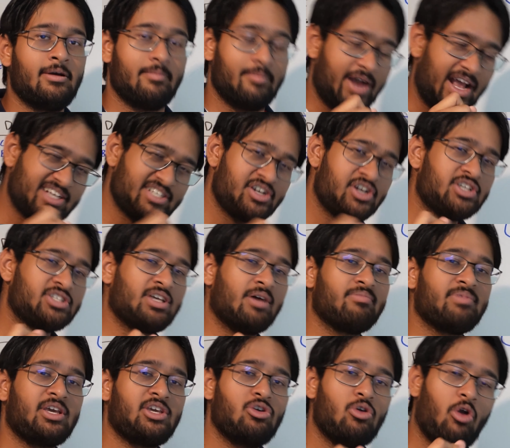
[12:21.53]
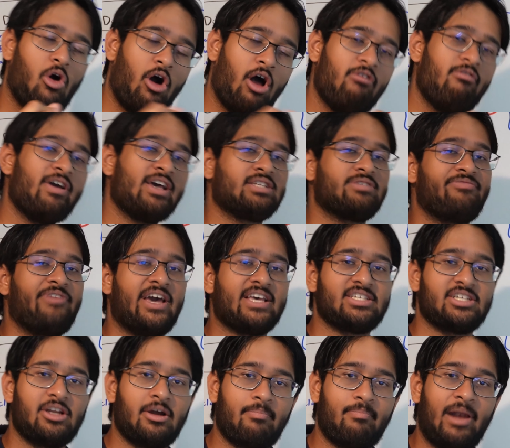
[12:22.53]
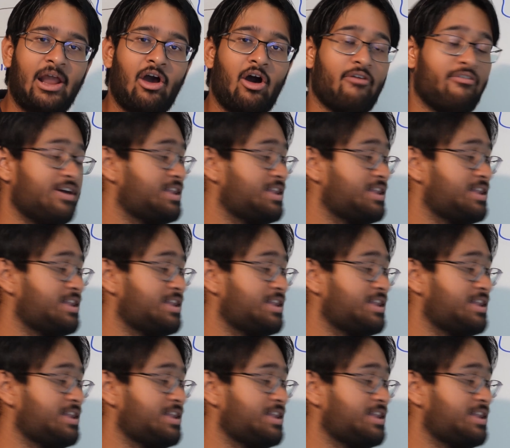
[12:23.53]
Pressure is something you'll always face in a playoff.